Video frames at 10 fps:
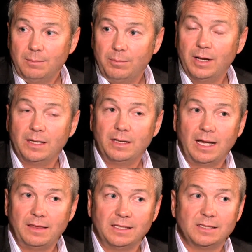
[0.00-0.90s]
But
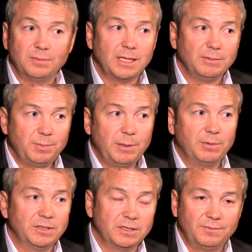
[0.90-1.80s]
I think sometimes
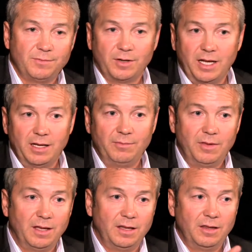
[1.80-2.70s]
people just forget it,
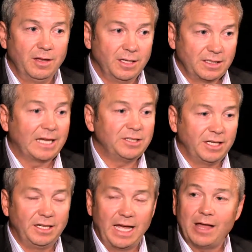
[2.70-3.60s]
that it's
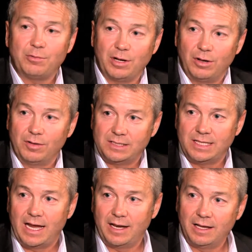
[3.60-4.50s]
actually gathering all this
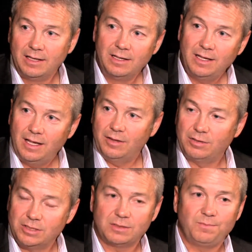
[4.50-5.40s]
data and they're
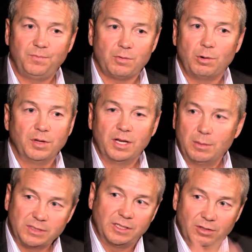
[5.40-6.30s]
just throwing the
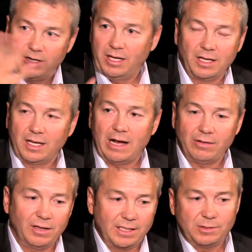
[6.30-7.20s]
numbers in there and getting a
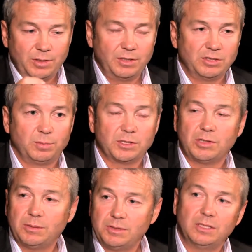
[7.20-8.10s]
calculation. Well, here's your
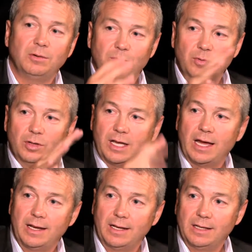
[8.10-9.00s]
prescription. No, look
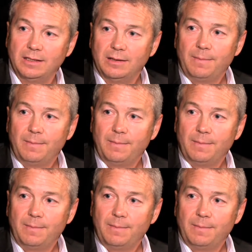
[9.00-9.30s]
at it and